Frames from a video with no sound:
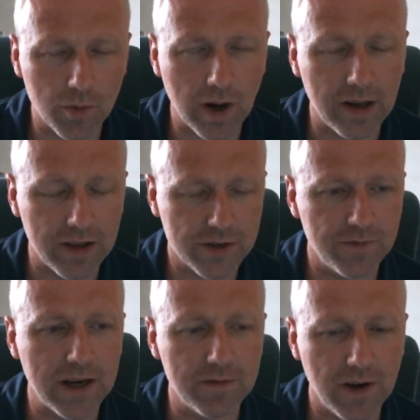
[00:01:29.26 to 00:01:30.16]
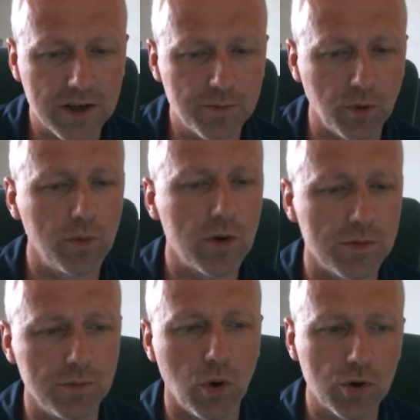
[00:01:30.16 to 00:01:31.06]
at this vape fest, but there
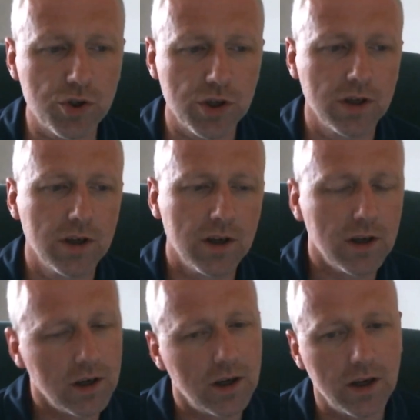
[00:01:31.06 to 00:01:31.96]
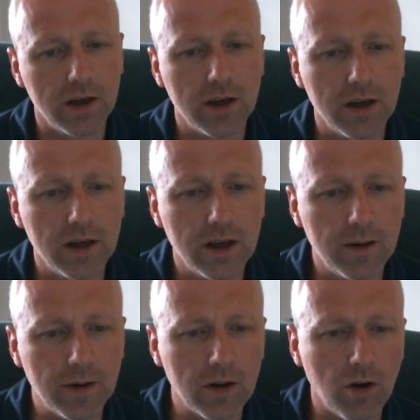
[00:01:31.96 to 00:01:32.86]
wasn't much.
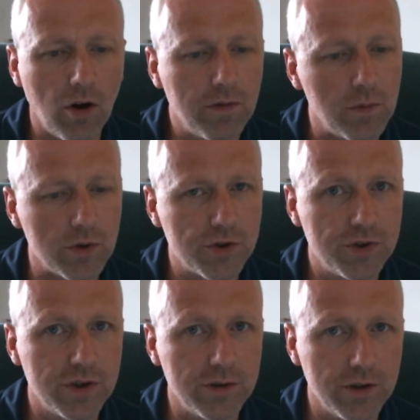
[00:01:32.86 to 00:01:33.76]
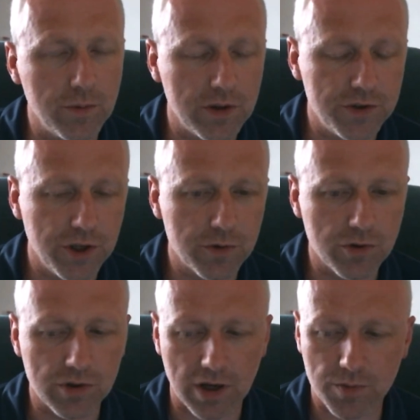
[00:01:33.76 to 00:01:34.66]
A lot of it was to do with juice,
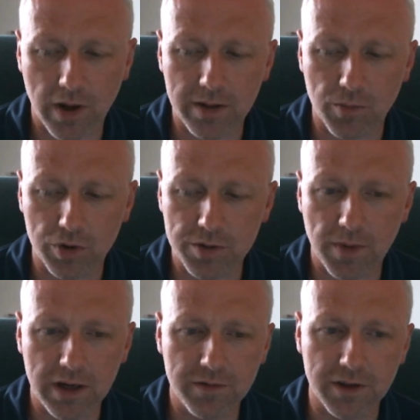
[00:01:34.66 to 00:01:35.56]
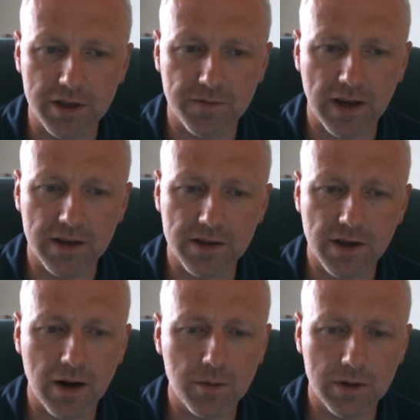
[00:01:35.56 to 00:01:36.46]
because that's where the money's made for these vendors
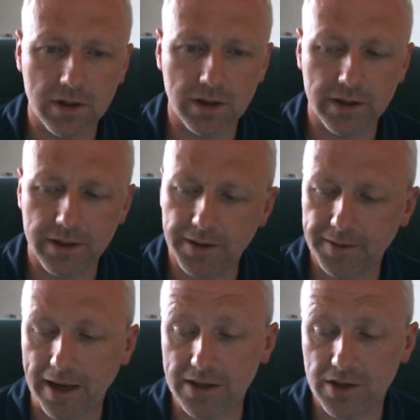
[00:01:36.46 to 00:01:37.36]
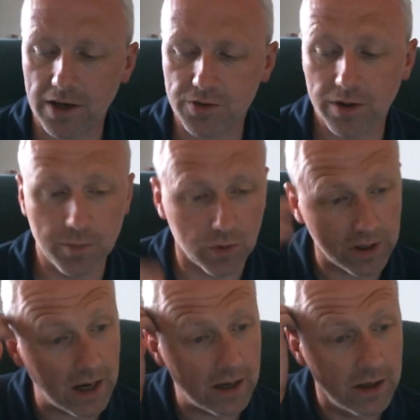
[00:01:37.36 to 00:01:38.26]
now, etc. But
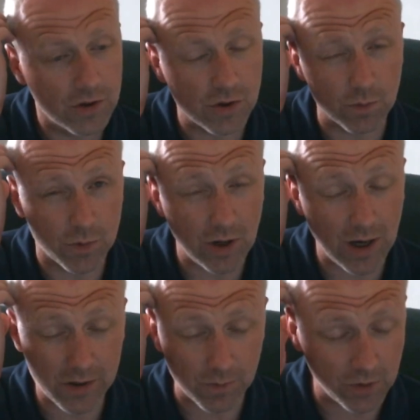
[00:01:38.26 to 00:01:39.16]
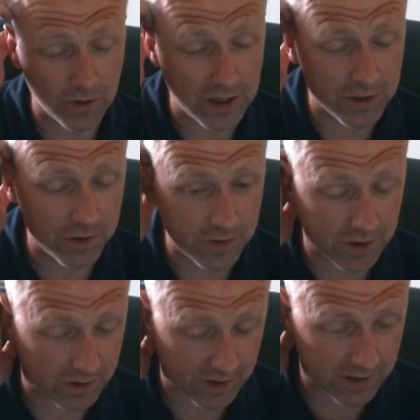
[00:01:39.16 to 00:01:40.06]
yeah, tried some great
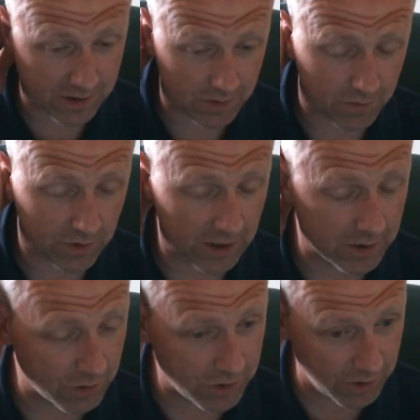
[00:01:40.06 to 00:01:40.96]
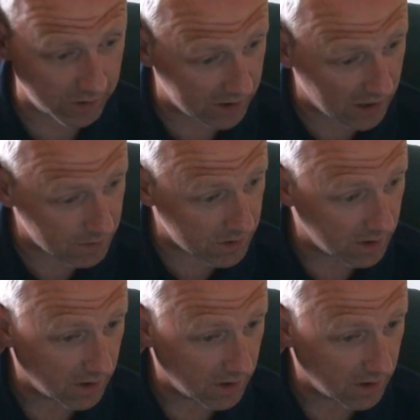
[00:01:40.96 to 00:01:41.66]
juices, tested some really good juices out.